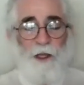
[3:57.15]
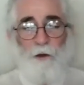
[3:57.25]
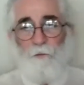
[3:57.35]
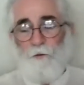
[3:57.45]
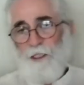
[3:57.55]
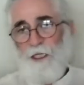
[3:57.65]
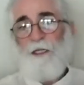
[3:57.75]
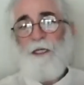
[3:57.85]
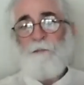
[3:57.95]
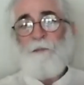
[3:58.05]
over
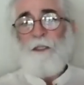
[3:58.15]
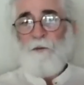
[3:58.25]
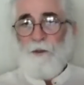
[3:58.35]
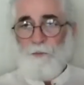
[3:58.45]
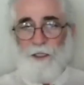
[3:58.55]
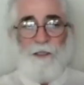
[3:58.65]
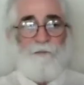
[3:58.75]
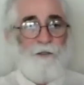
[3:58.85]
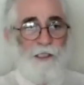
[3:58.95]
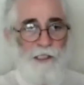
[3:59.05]
time, we become
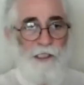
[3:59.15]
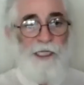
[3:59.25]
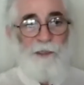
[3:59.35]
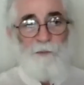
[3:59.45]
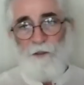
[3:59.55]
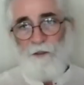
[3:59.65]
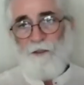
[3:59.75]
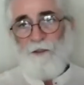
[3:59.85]
very stable